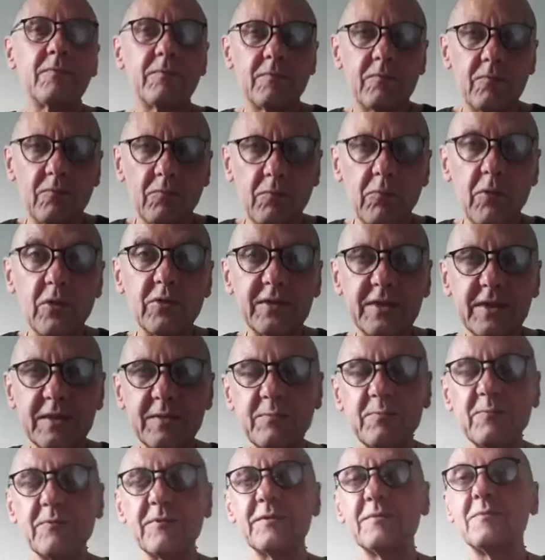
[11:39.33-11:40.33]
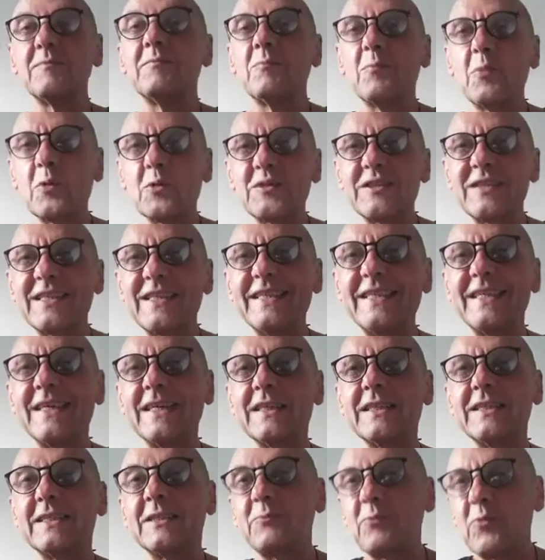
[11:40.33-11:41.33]
Mostly,
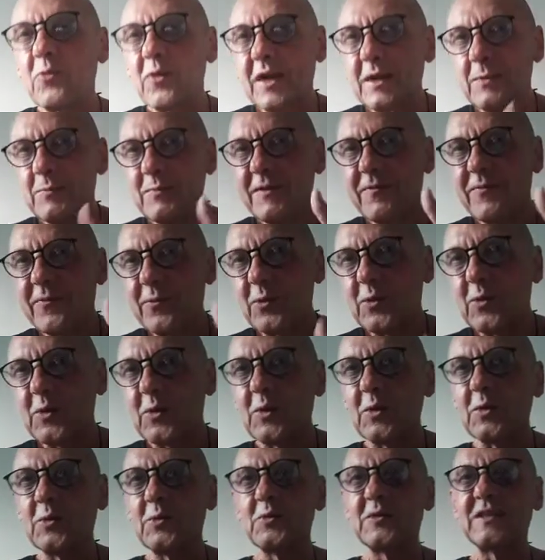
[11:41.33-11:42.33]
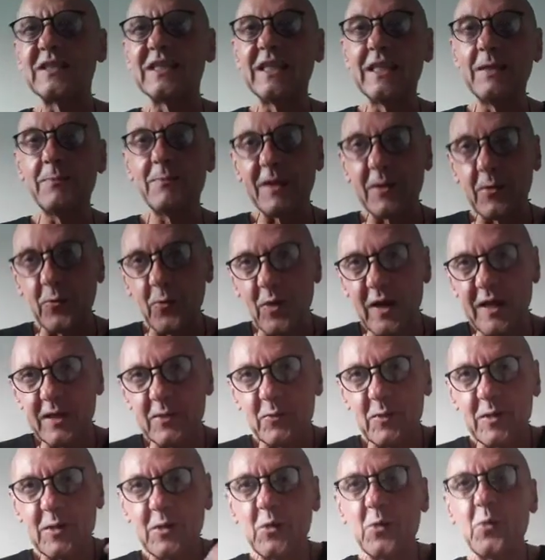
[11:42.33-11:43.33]
it's right before you go to sleep and right
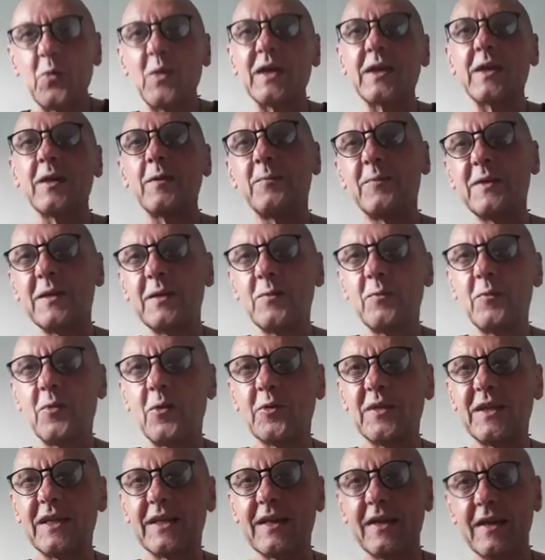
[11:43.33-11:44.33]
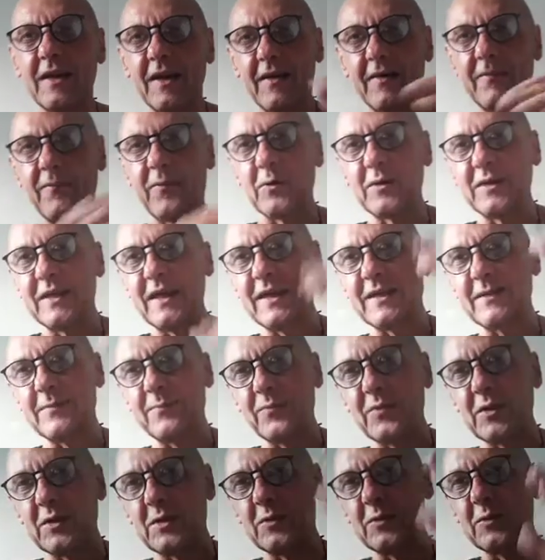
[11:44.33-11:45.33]
when you wake up in the morning. For
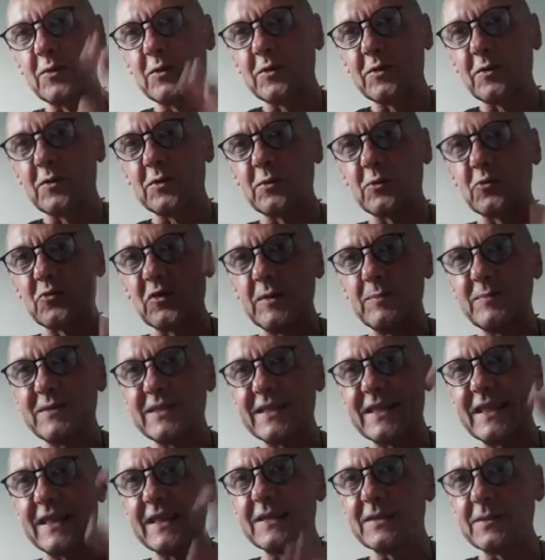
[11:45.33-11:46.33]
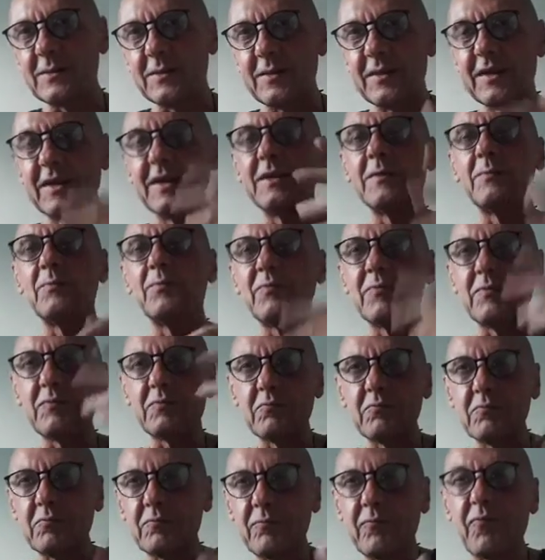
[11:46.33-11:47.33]
the dream state,
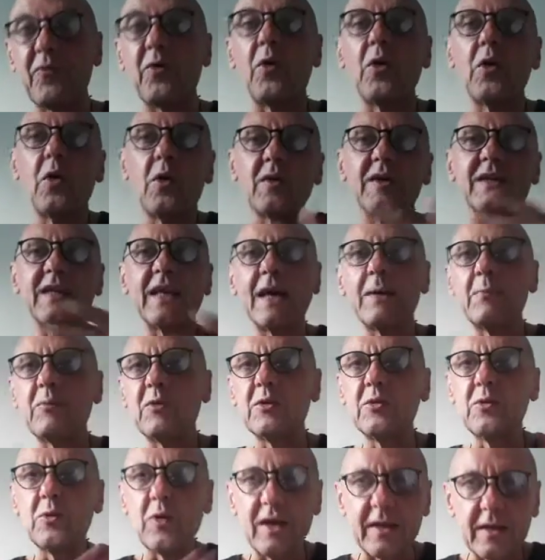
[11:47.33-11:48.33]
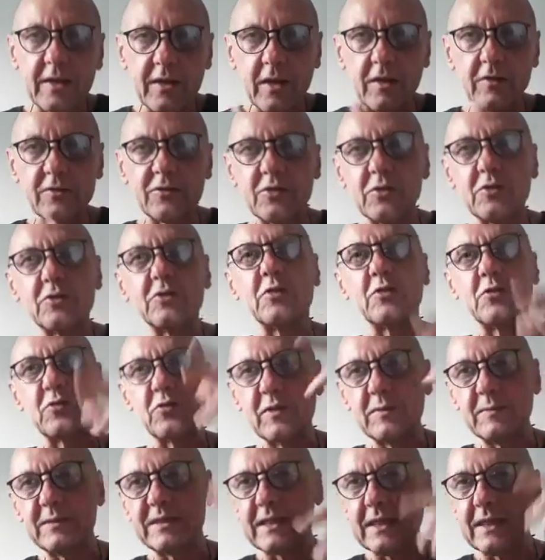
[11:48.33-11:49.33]
for a long time when you're unconscious, the
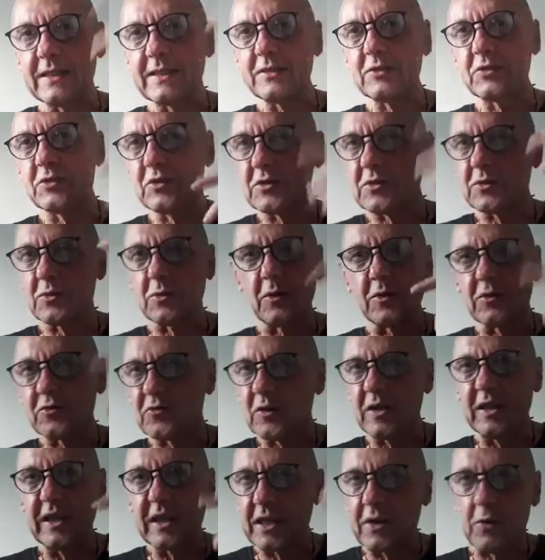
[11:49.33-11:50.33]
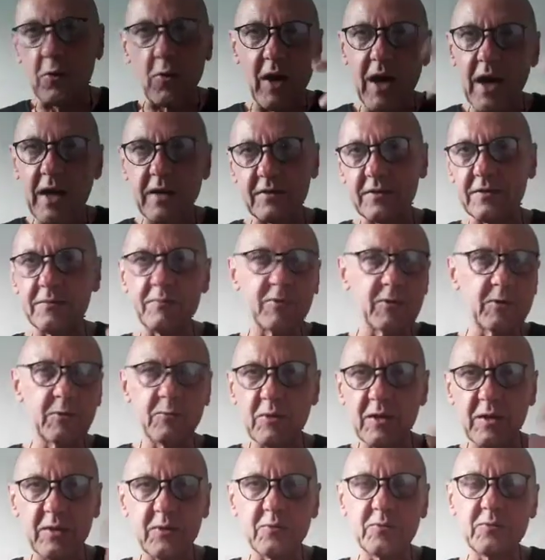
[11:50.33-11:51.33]
dream state is just a training ground
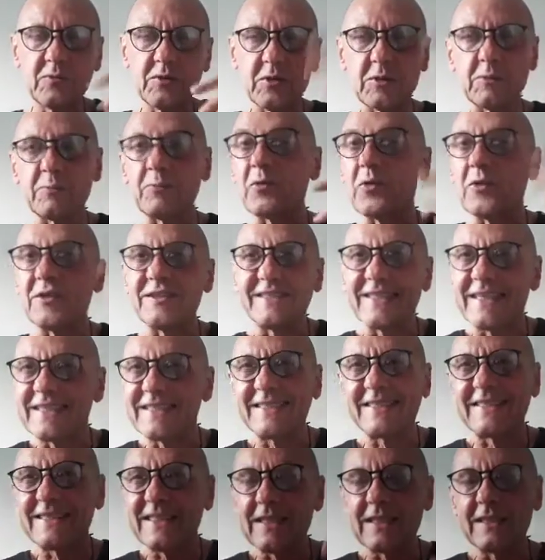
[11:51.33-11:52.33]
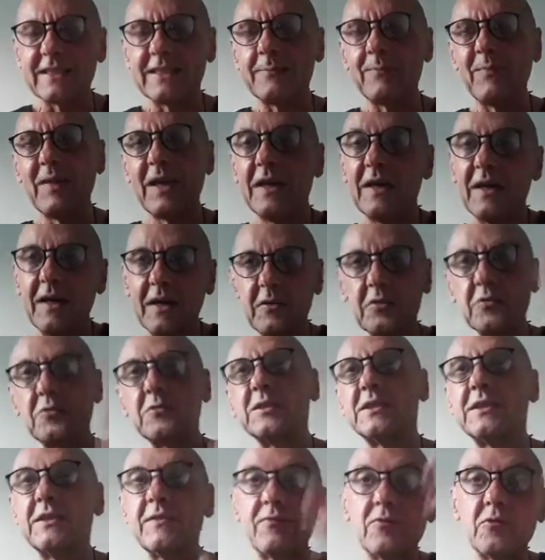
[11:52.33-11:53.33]
where you just process things and you
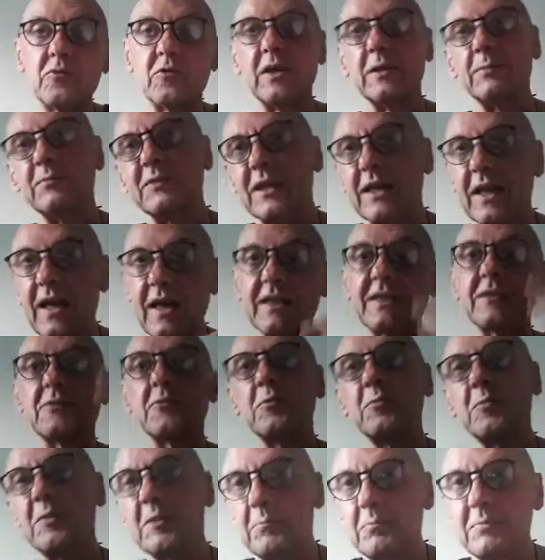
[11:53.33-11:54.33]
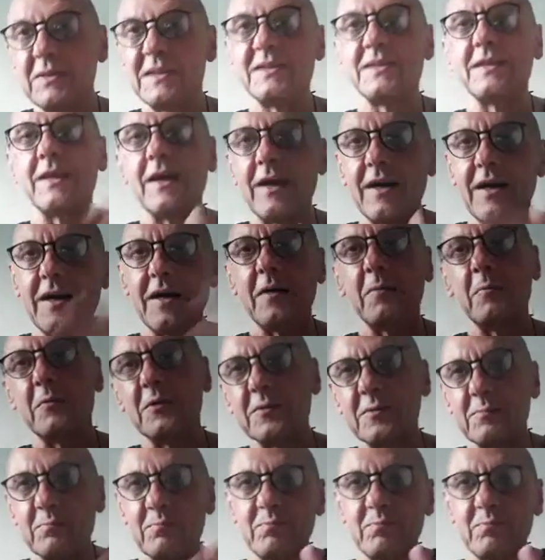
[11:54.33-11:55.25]
receive dreams that are extremely bizarre, but